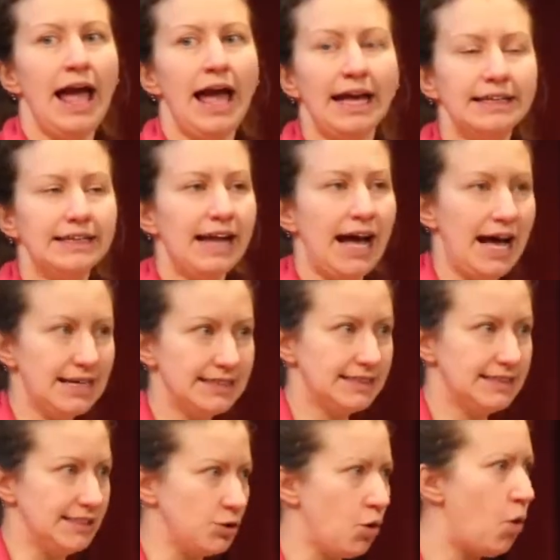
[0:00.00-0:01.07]
And it has
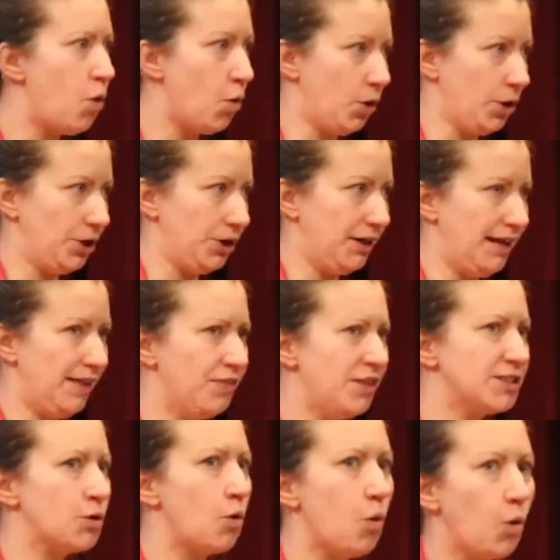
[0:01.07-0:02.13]
this horn. And
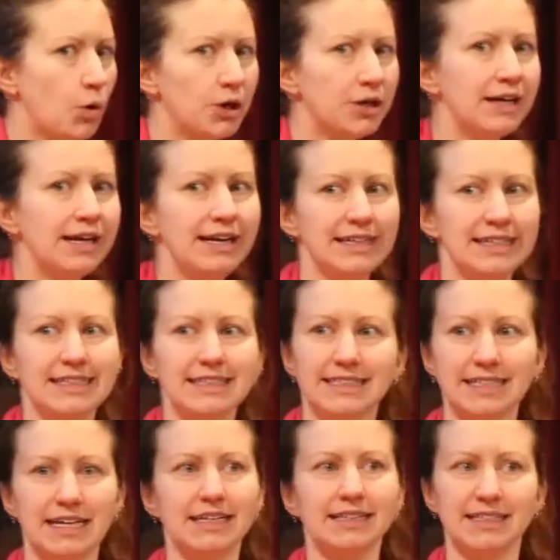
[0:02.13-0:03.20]
this horn
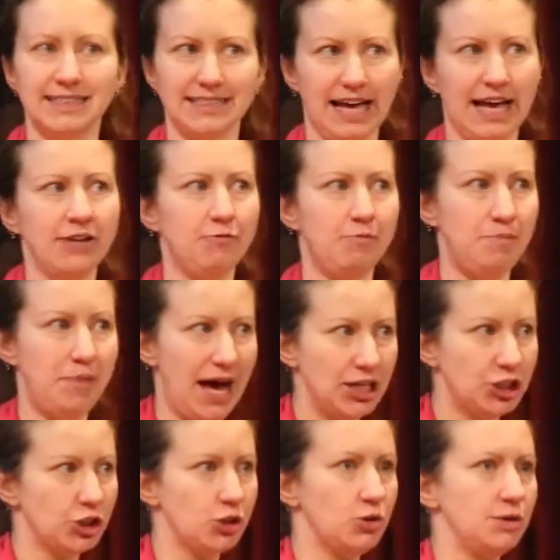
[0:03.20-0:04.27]
is this kind of
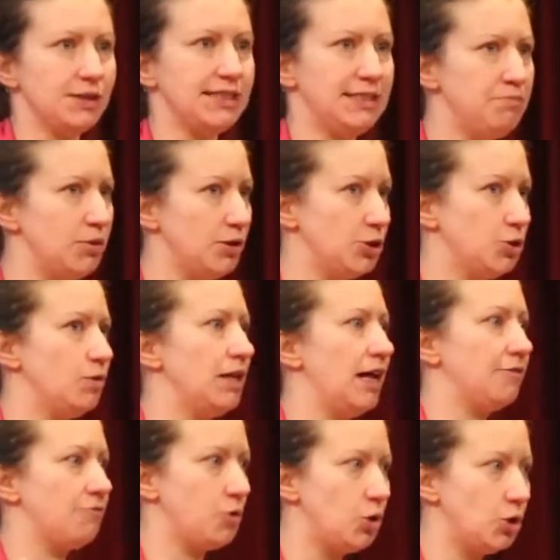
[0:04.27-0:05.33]
magical symbol to a lot of